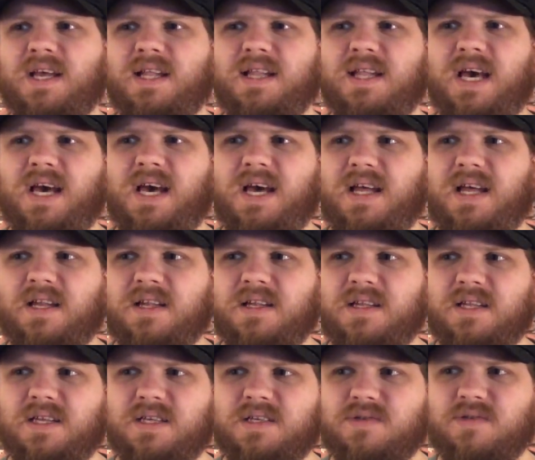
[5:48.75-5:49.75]

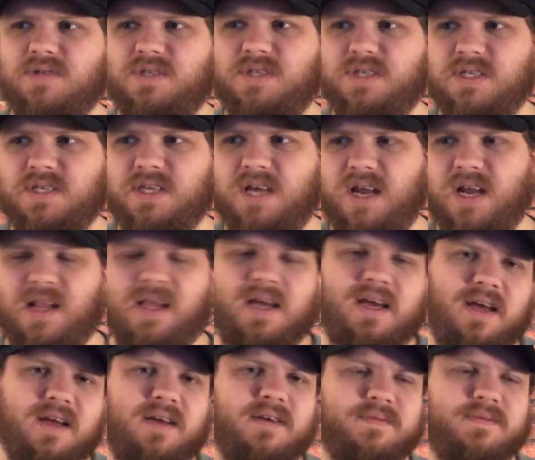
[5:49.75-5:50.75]
that this was just kind of
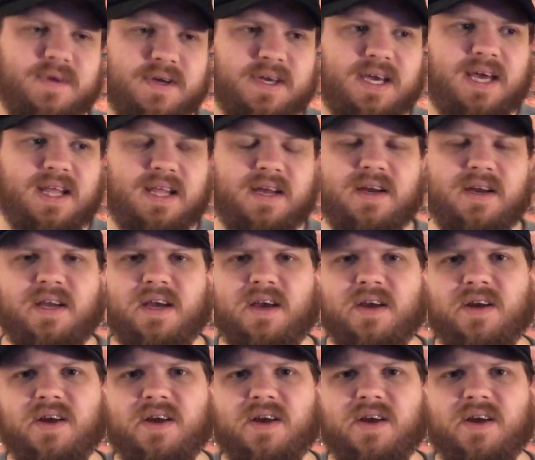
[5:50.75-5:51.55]
like, oh, okay, there you go.